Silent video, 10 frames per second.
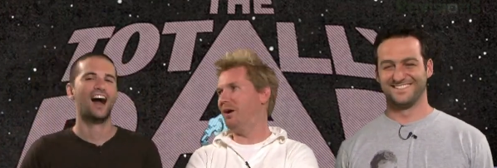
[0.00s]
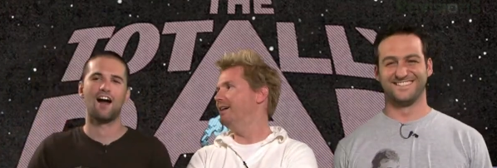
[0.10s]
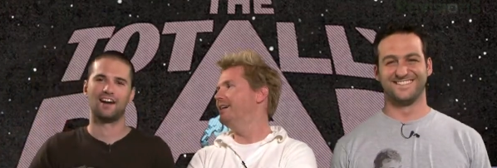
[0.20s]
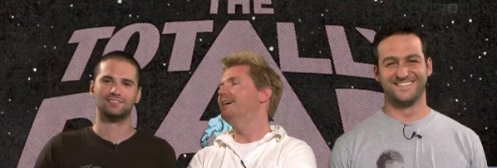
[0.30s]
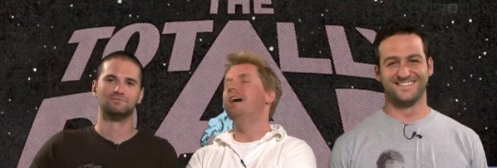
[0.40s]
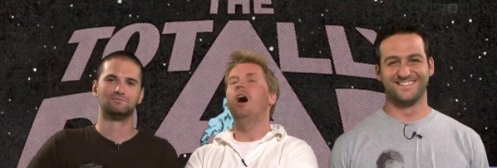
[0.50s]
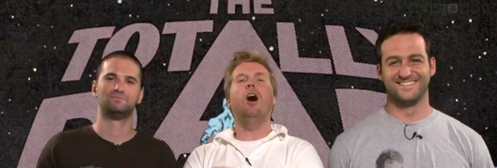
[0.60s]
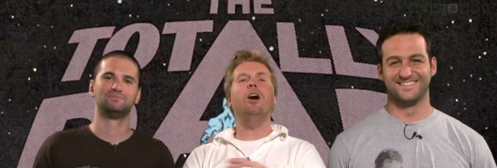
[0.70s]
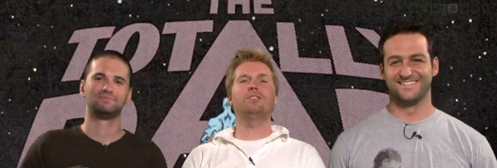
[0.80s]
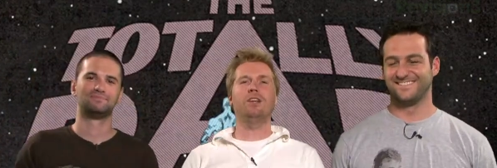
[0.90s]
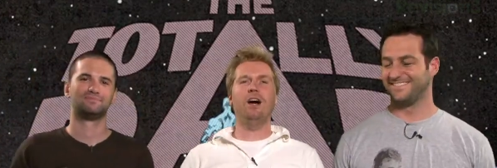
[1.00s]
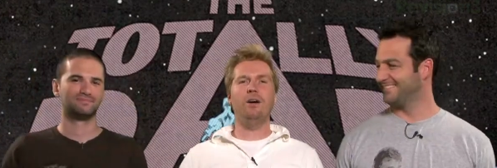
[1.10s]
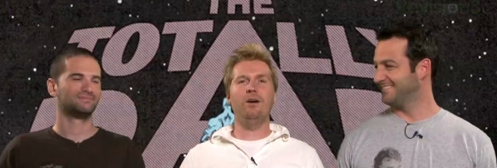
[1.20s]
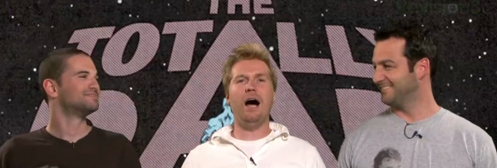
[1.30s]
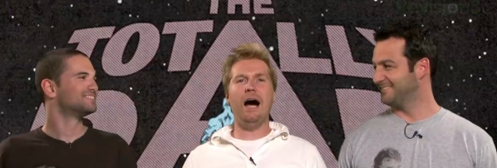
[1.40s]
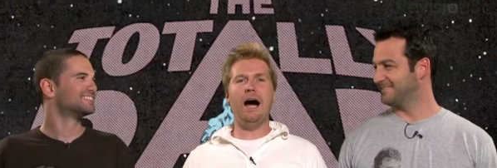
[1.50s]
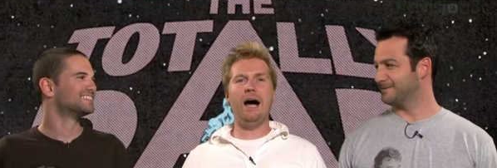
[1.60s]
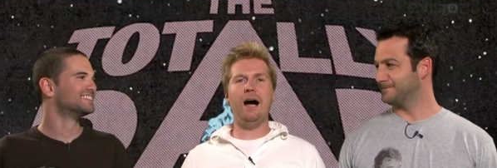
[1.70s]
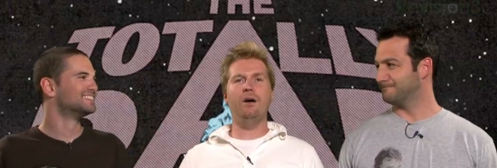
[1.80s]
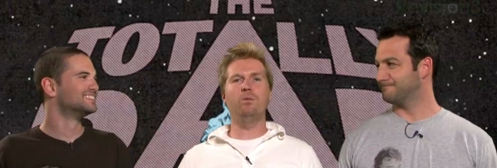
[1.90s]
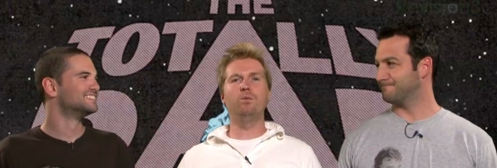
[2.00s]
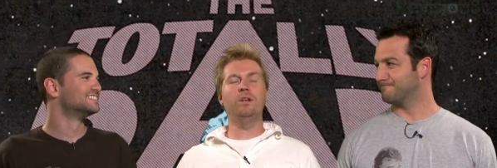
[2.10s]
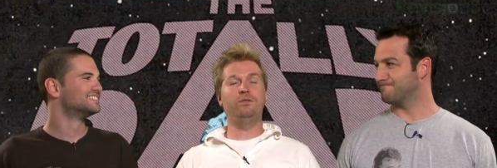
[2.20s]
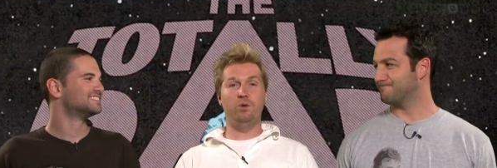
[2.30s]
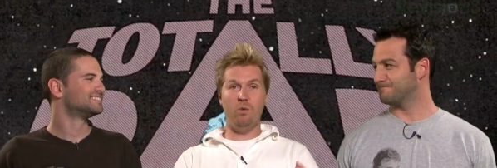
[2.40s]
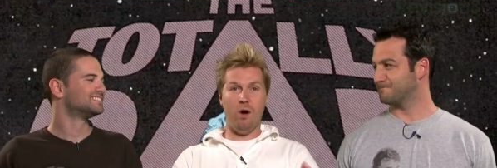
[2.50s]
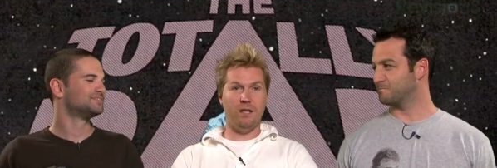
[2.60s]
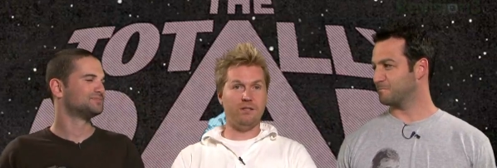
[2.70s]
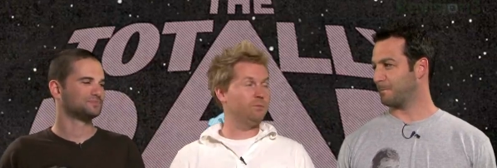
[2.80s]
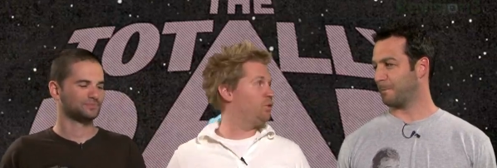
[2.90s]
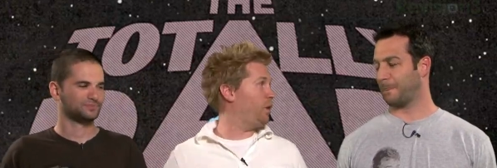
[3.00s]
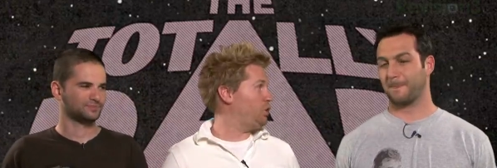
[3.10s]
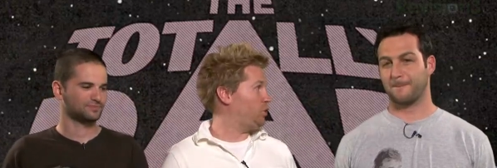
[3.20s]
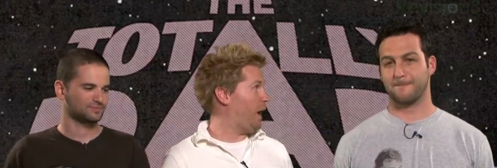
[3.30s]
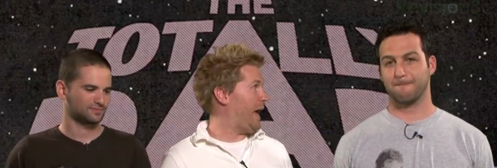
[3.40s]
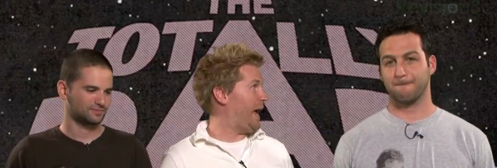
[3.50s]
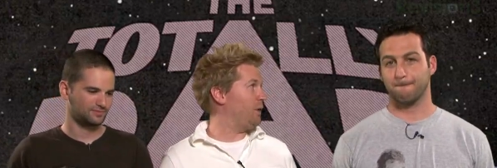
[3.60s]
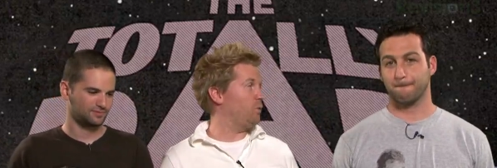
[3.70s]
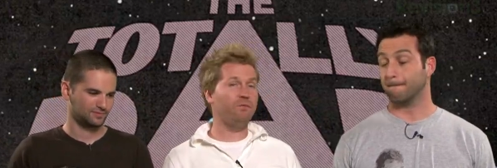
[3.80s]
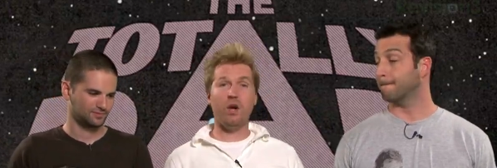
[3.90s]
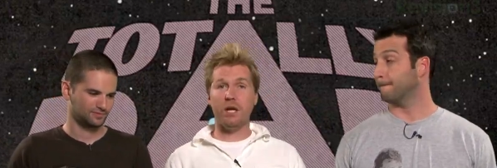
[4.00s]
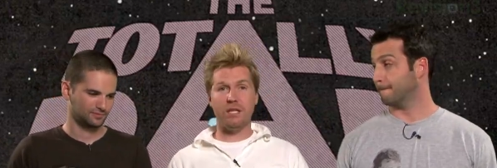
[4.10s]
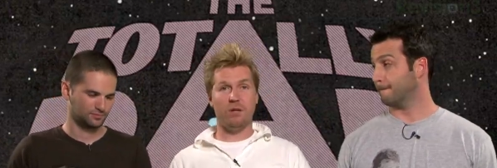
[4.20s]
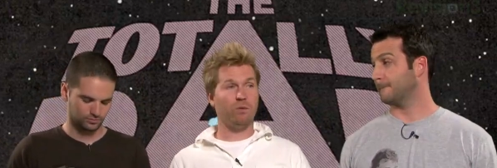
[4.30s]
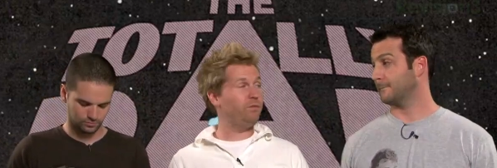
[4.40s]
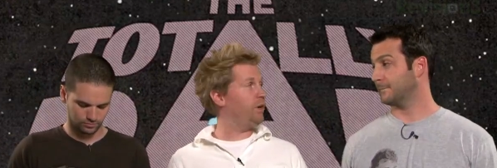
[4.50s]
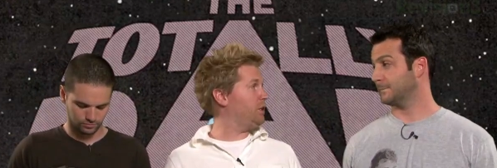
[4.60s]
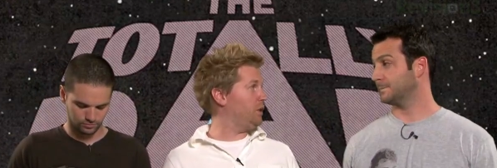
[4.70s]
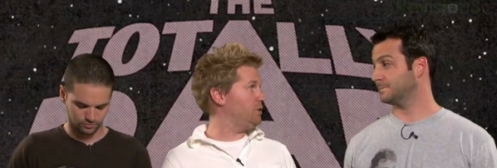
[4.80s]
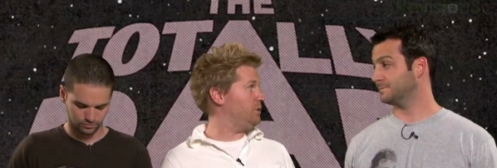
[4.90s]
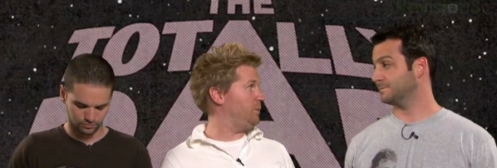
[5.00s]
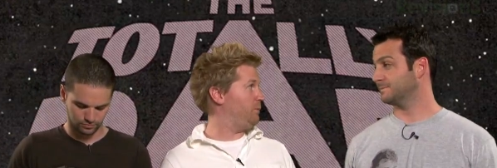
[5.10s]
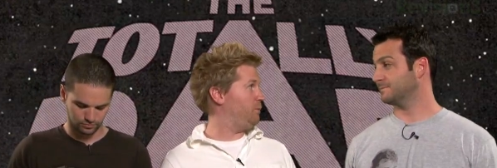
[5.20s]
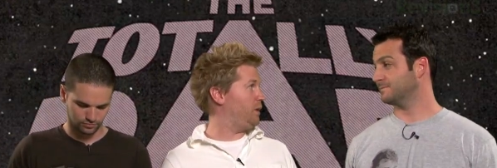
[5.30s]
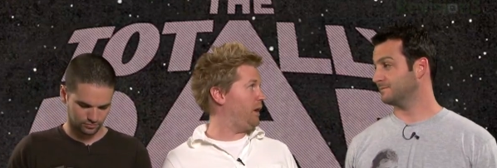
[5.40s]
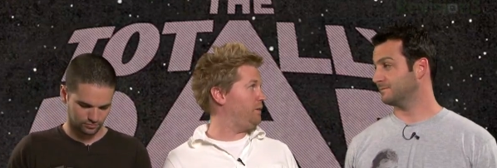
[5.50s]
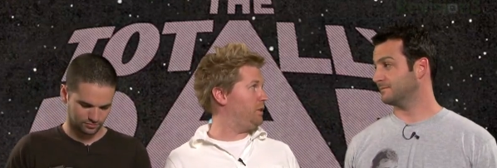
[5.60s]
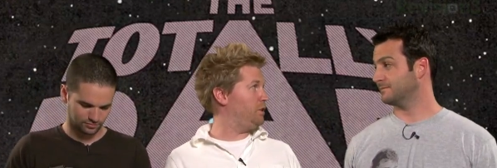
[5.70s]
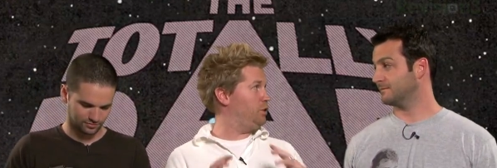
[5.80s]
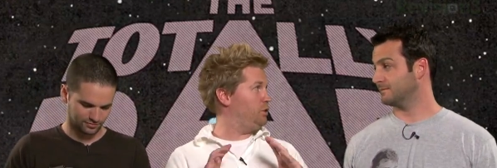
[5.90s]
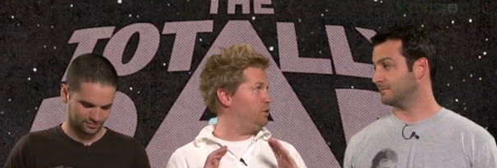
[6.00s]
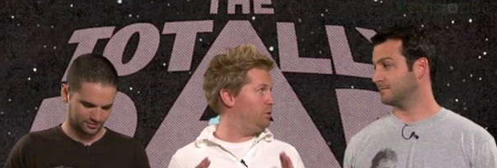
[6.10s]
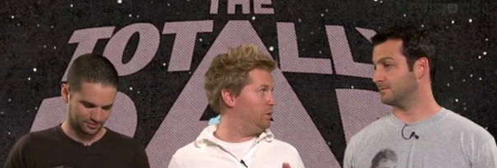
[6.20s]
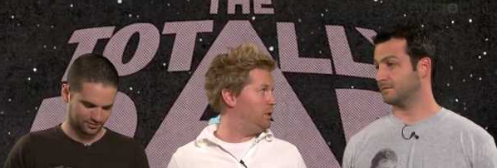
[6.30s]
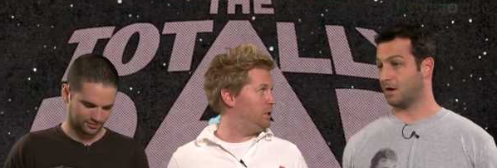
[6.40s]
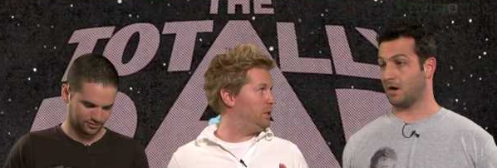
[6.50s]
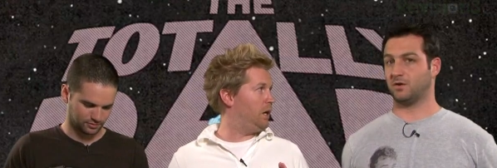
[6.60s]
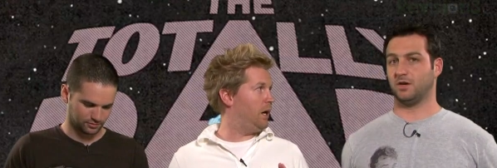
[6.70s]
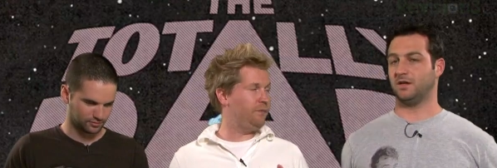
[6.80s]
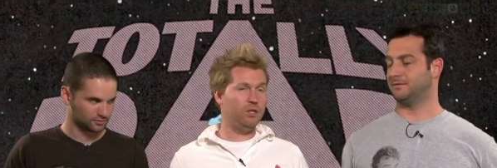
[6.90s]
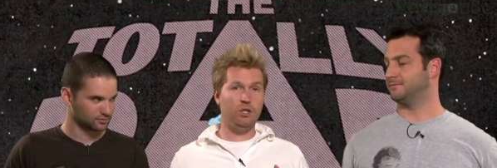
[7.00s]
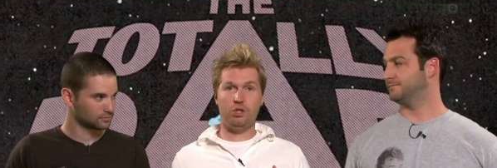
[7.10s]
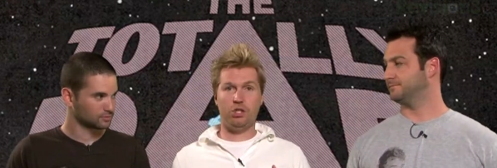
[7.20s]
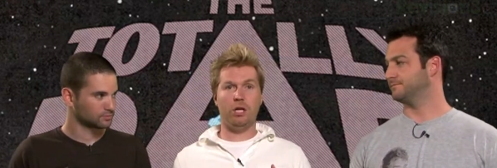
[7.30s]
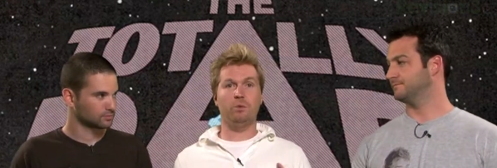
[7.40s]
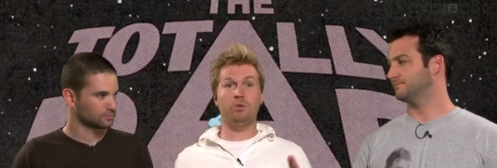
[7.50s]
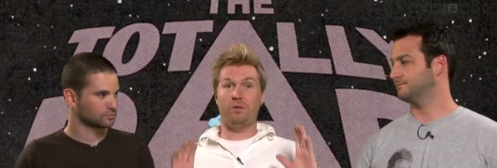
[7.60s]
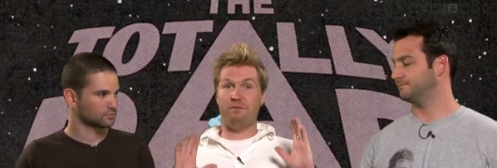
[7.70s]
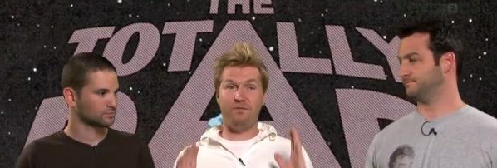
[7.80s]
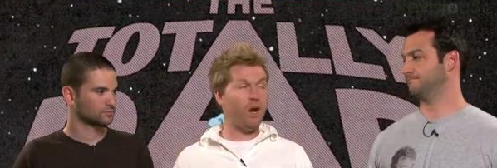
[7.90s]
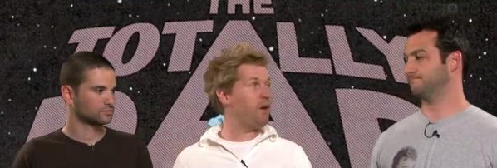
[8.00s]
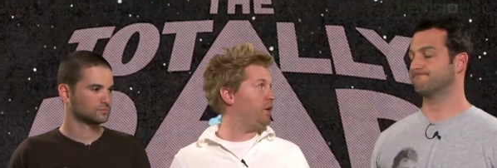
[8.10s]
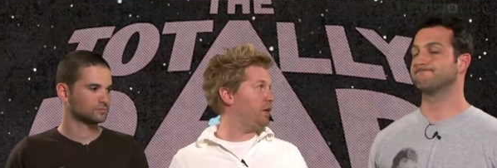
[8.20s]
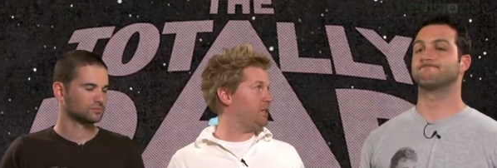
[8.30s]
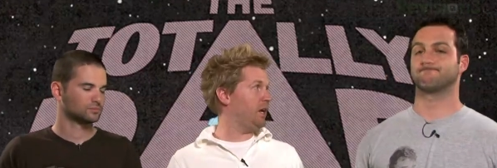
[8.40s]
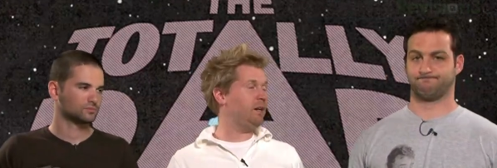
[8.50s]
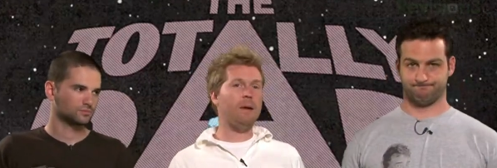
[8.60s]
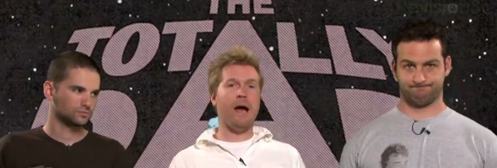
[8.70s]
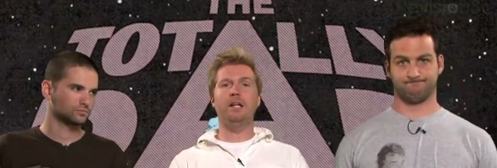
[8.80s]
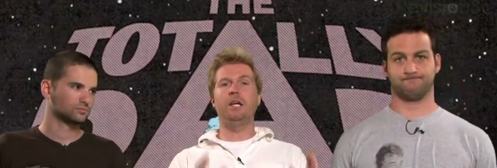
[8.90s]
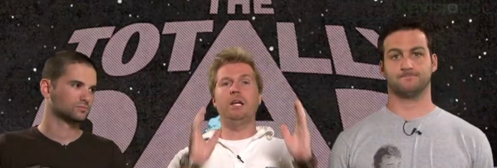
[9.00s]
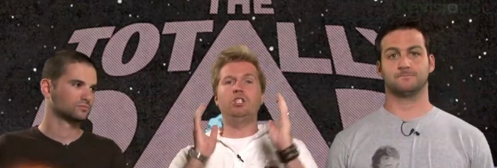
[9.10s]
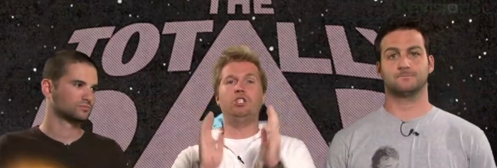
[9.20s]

Speaker 1: All right. Also, uh, if you want some great swag, we're very excited. We're very close to being put out the new oh uh, good uh, the new shirt, which we're very very excited about.